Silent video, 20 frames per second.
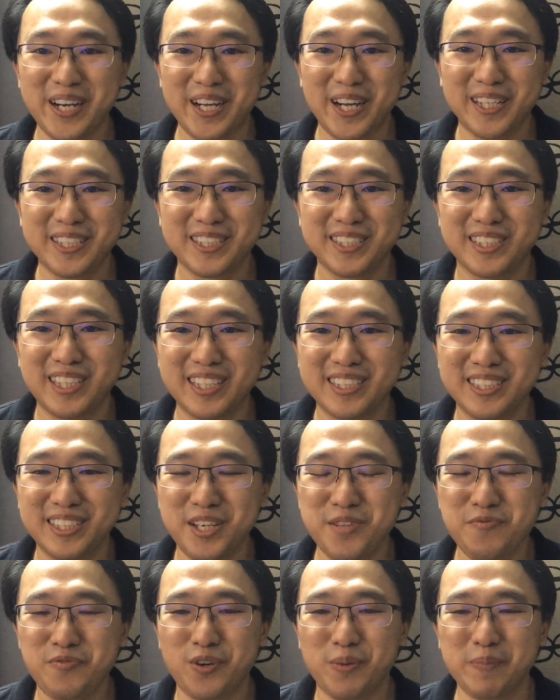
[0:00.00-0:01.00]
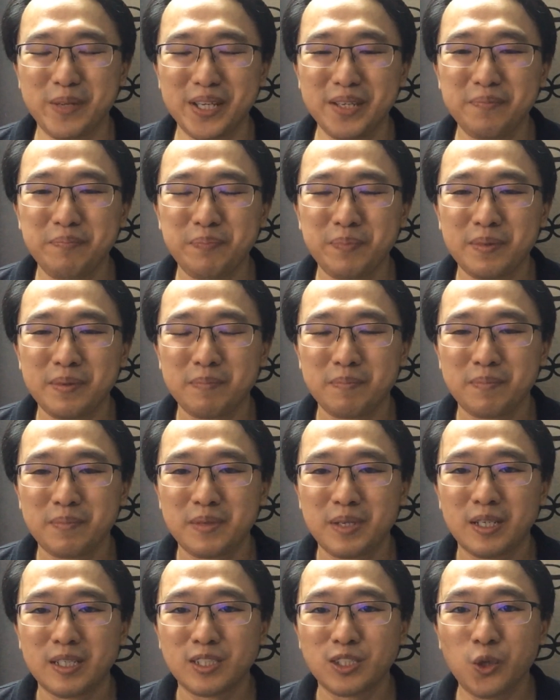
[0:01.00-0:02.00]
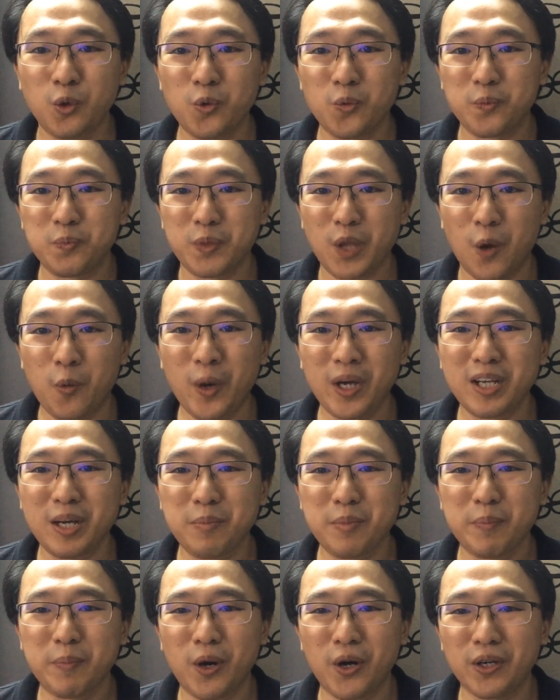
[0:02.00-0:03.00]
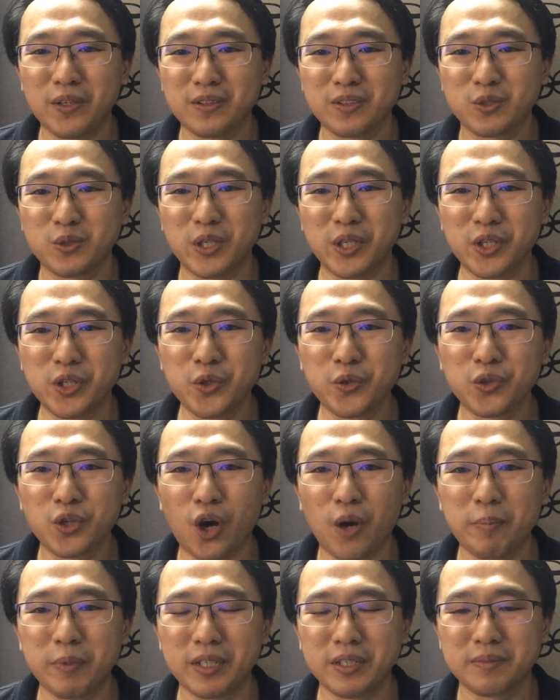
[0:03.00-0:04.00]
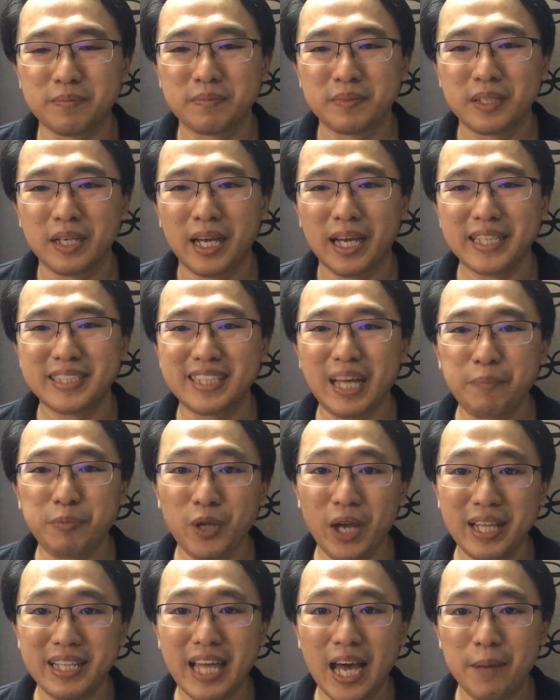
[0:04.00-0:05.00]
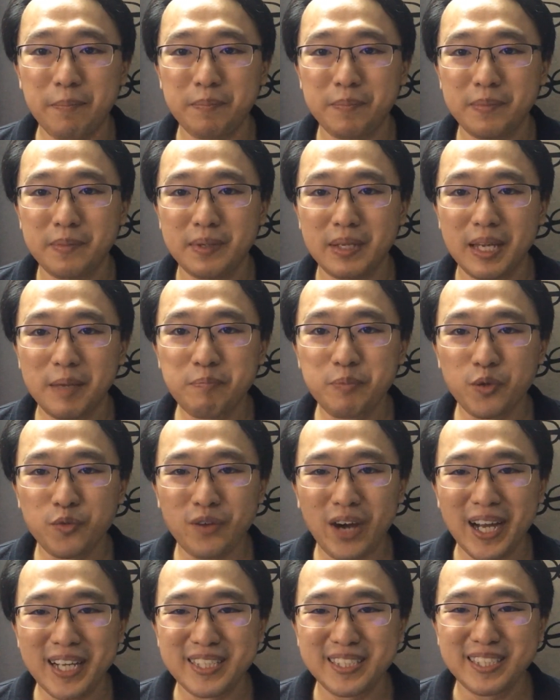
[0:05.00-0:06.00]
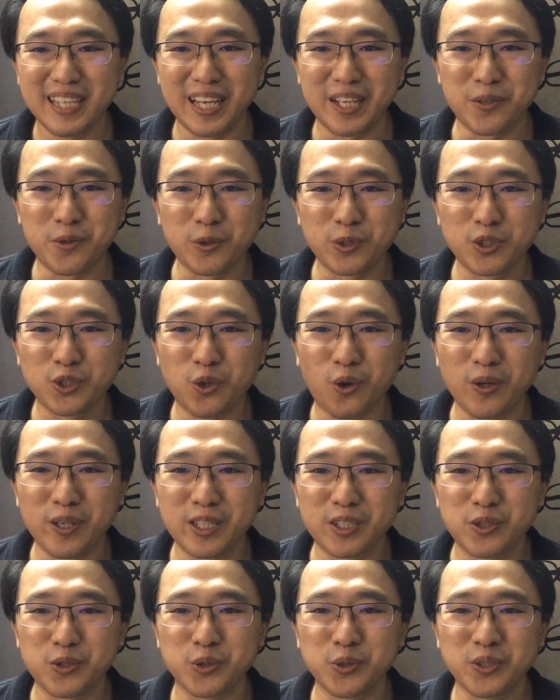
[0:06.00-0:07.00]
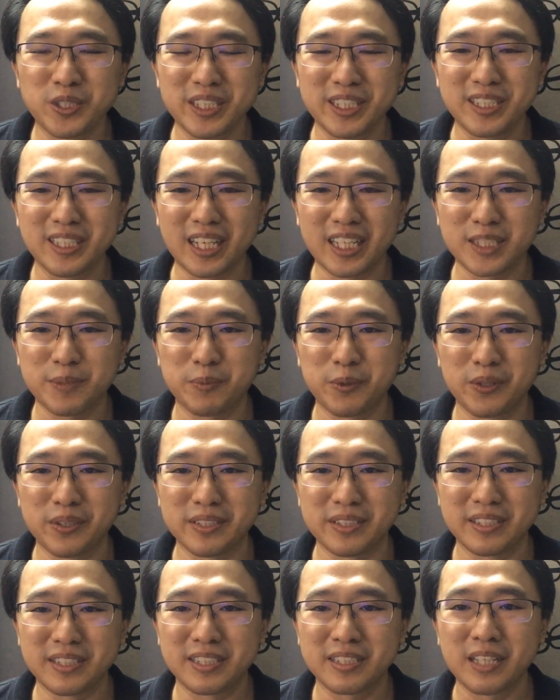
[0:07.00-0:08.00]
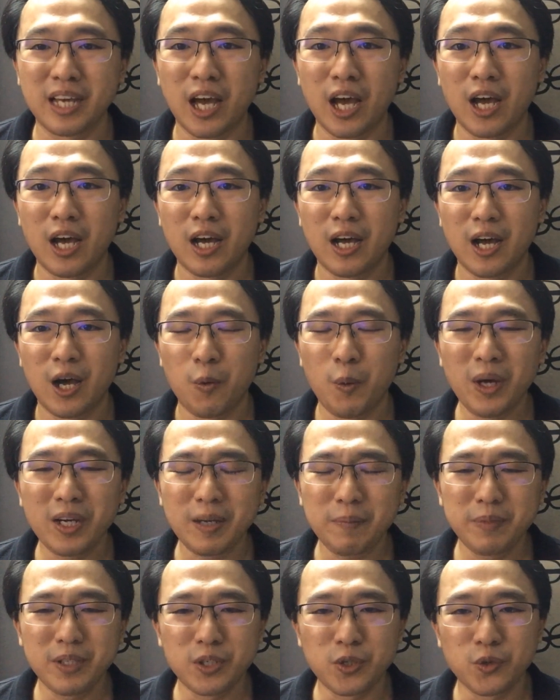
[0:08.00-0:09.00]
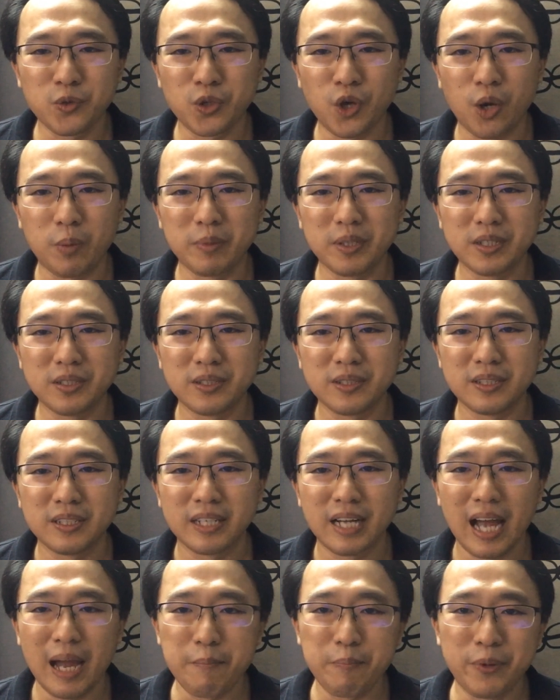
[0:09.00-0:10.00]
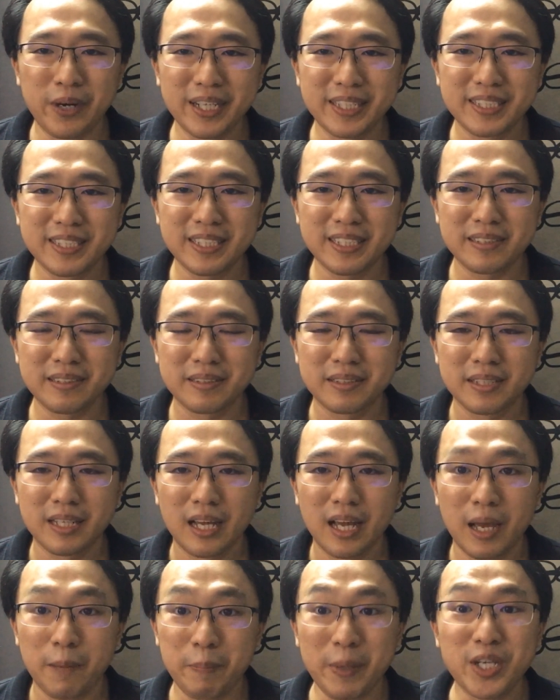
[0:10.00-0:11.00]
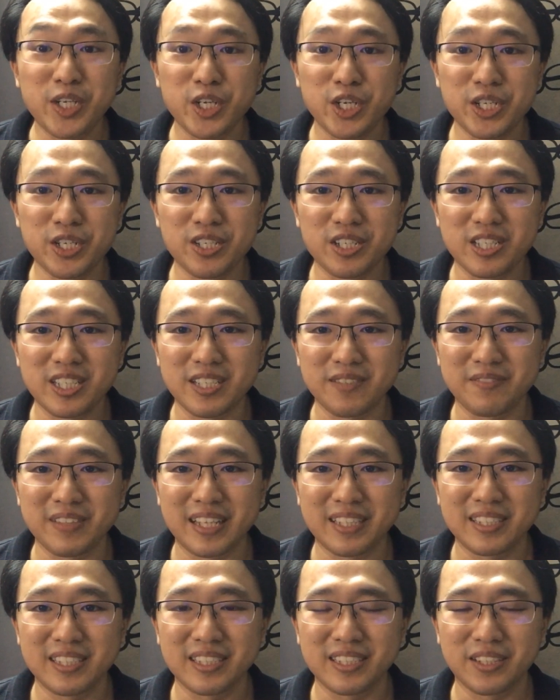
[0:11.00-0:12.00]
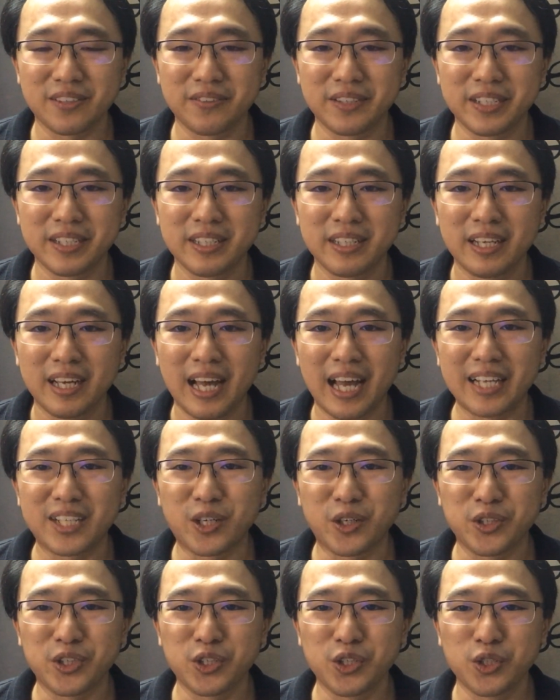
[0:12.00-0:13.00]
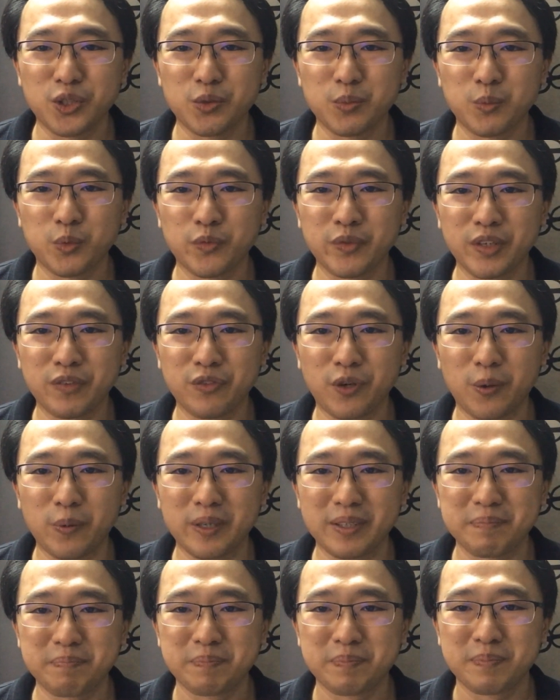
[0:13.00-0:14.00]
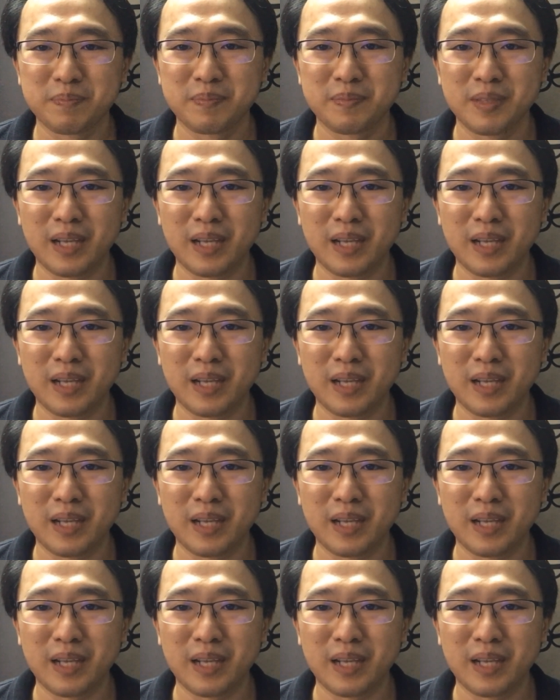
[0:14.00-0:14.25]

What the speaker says: Alright guys, that's it for me. So welcome aboard to the new normal. It's time to adapt, improvise, and grow stronger through this experience. Welcome the new normal, embrace it, make changes if necessary, and continue moving forward.